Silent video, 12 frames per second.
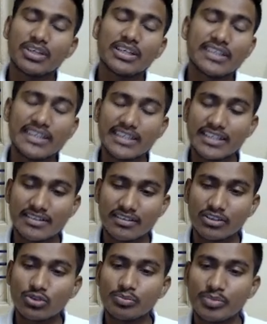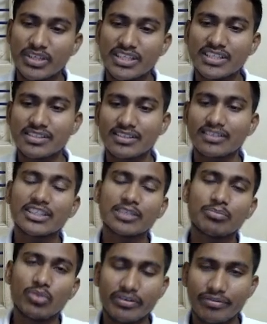That is rupees
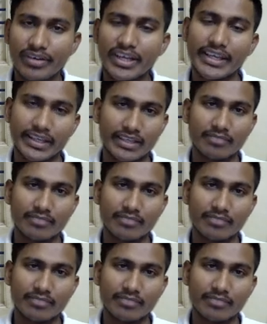3.5,